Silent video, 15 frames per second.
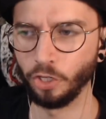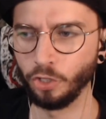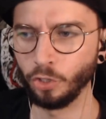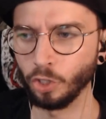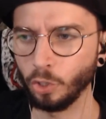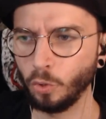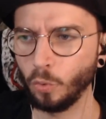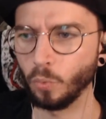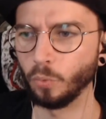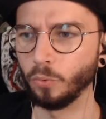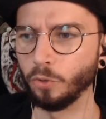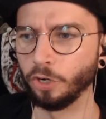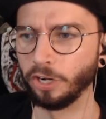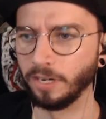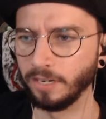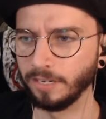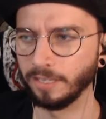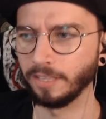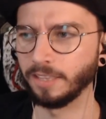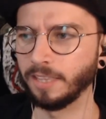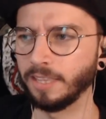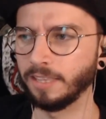You know,
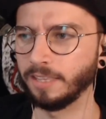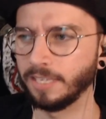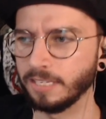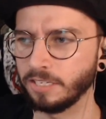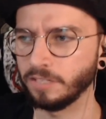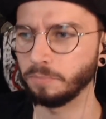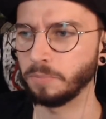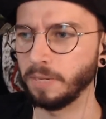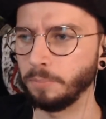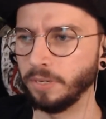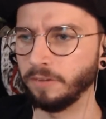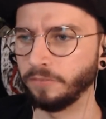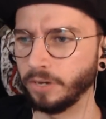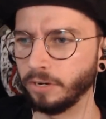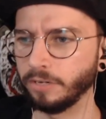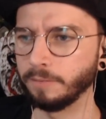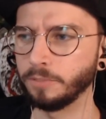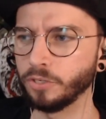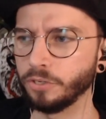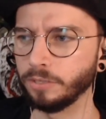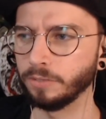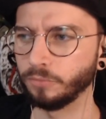this is, might be a very
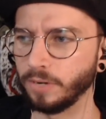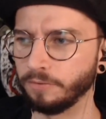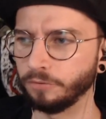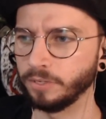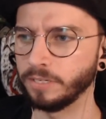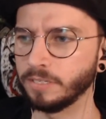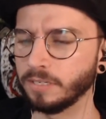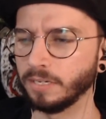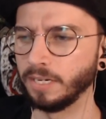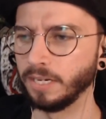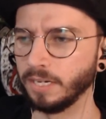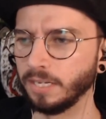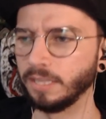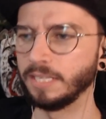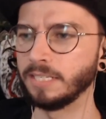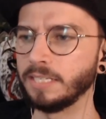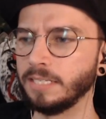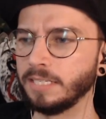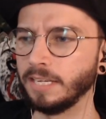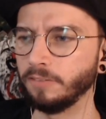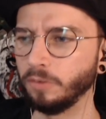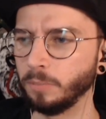obscure reference. This
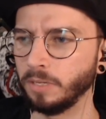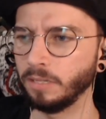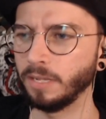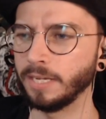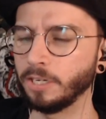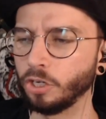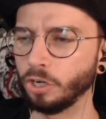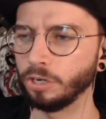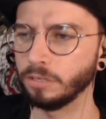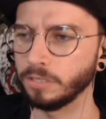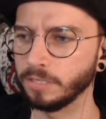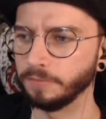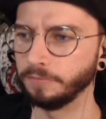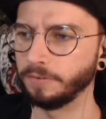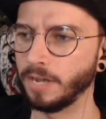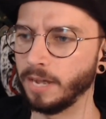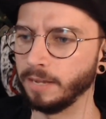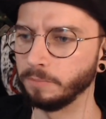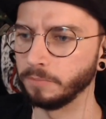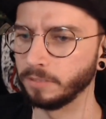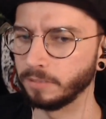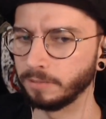is giving me like Cursive
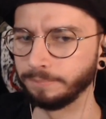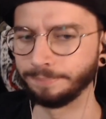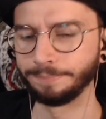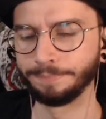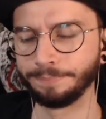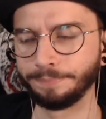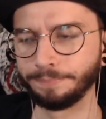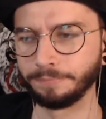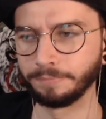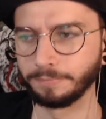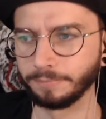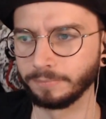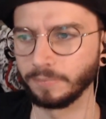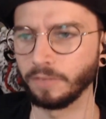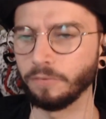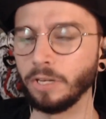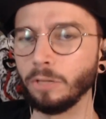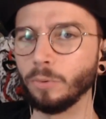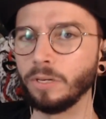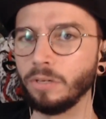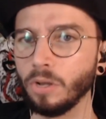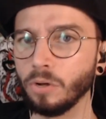vibes. If
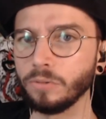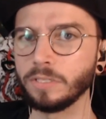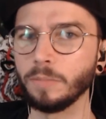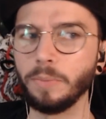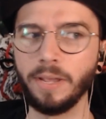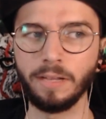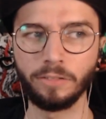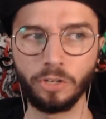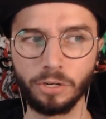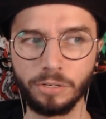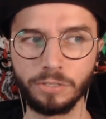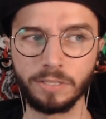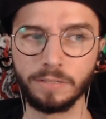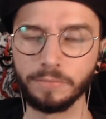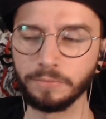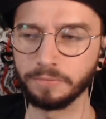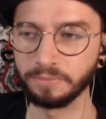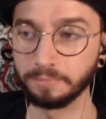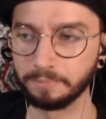anyone knows the band Cursive.